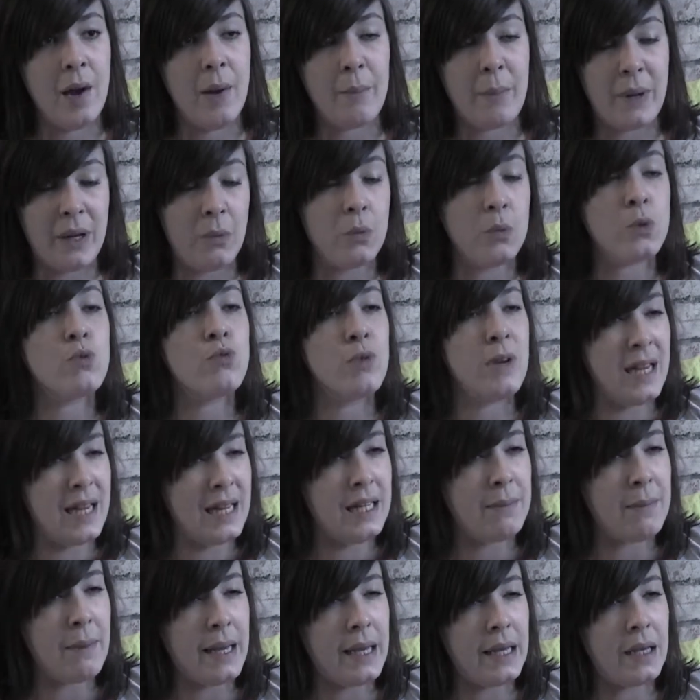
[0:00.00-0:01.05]
but it was
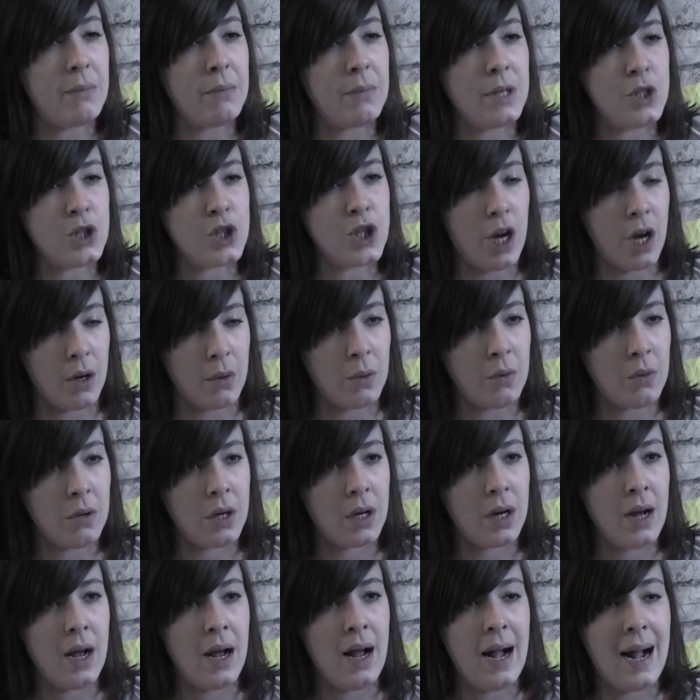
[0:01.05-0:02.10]
really making me choke.